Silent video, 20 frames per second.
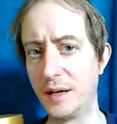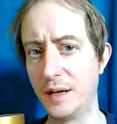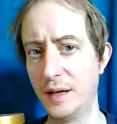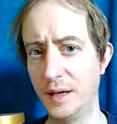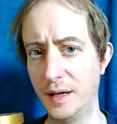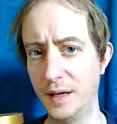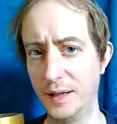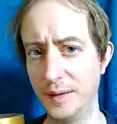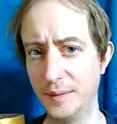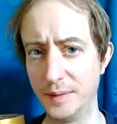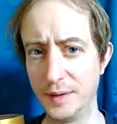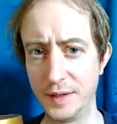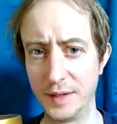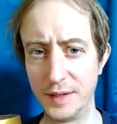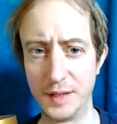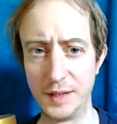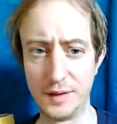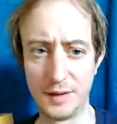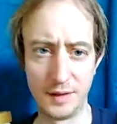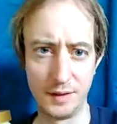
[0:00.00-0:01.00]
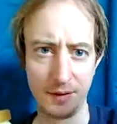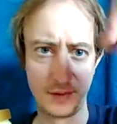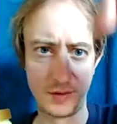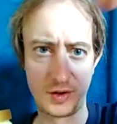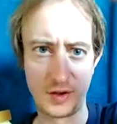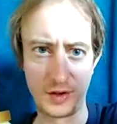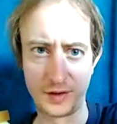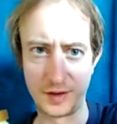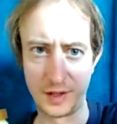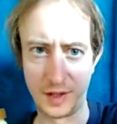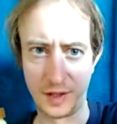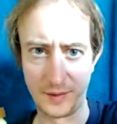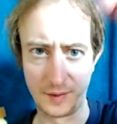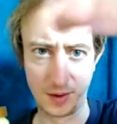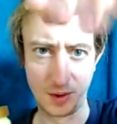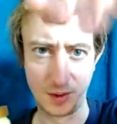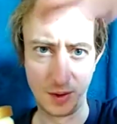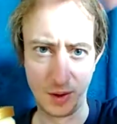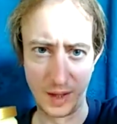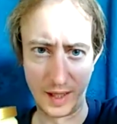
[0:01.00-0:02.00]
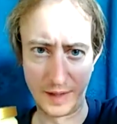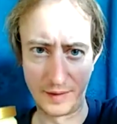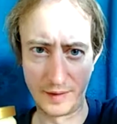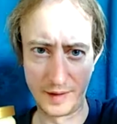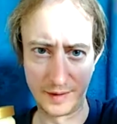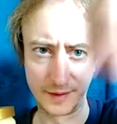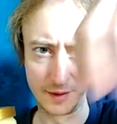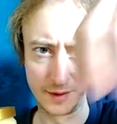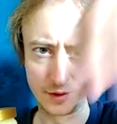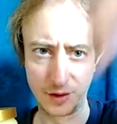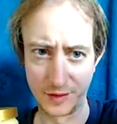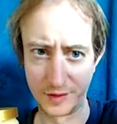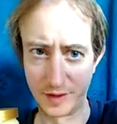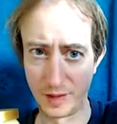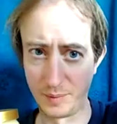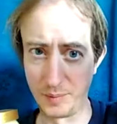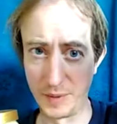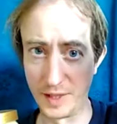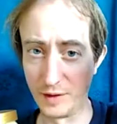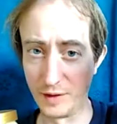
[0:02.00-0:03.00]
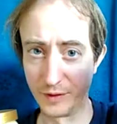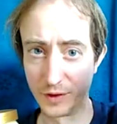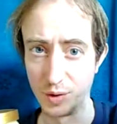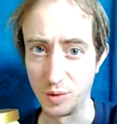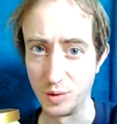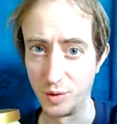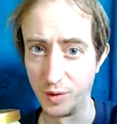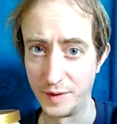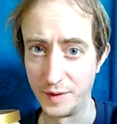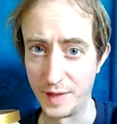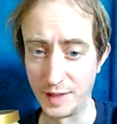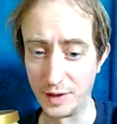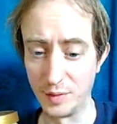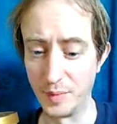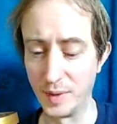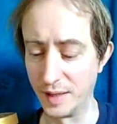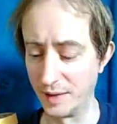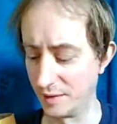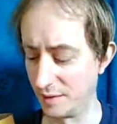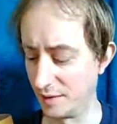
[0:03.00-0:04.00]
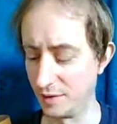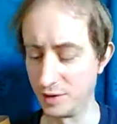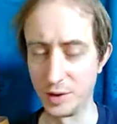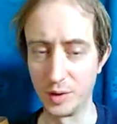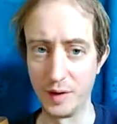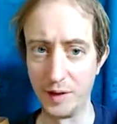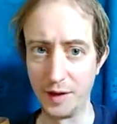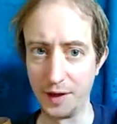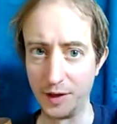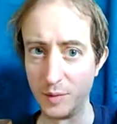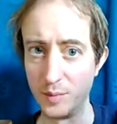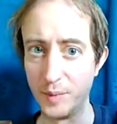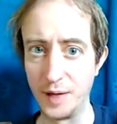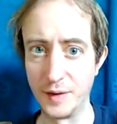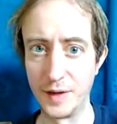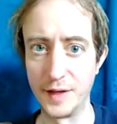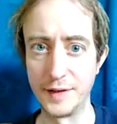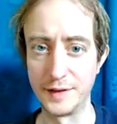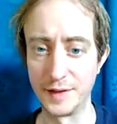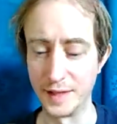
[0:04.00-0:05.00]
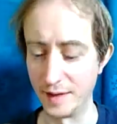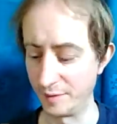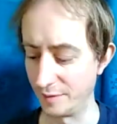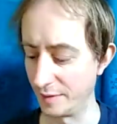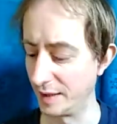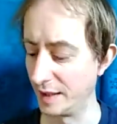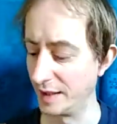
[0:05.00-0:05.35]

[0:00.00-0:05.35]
you go like this, just a bit of sugar that you melt. That's enough.